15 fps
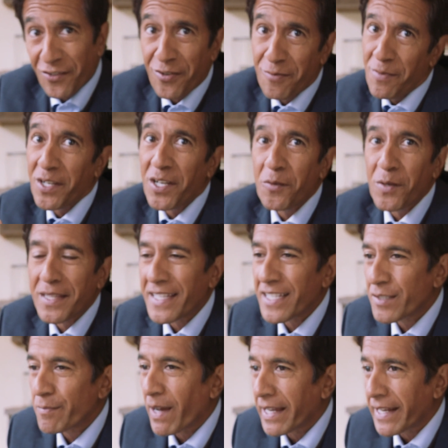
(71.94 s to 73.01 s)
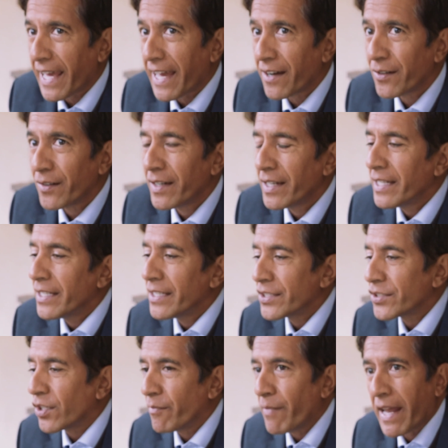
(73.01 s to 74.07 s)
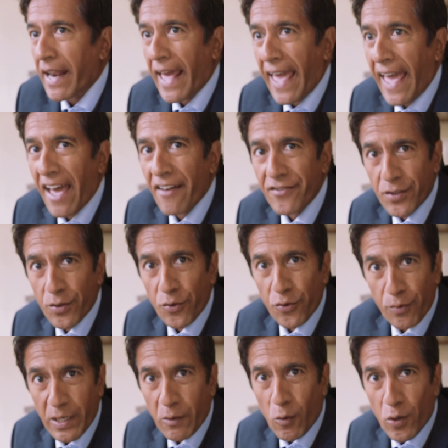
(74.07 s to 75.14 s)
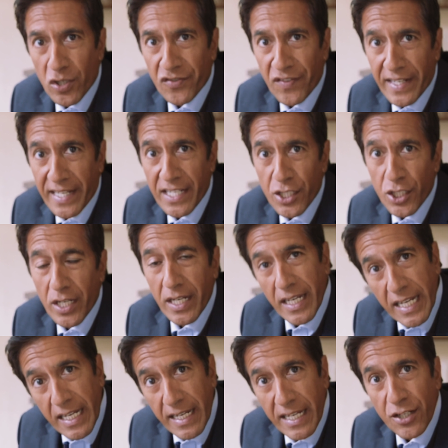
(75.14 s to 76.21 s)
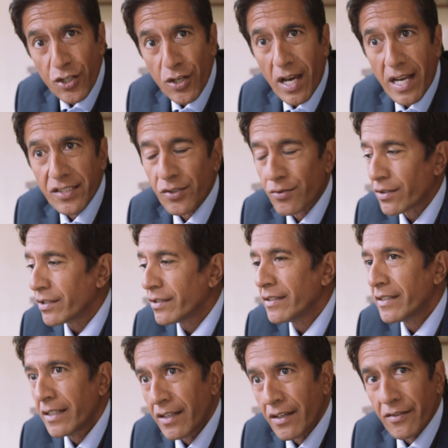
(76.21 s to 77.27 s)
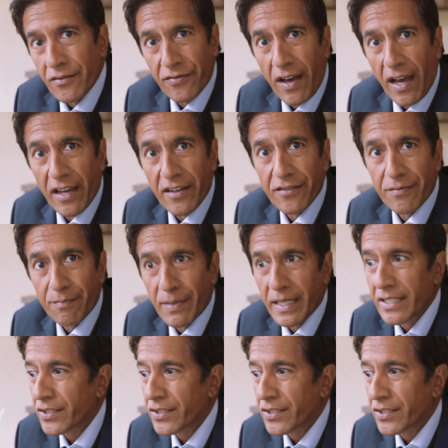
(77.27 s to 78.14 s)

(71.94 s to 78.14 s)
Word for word: familiar with these by now. So, about a half to three quarters of an inch in each nostril, five big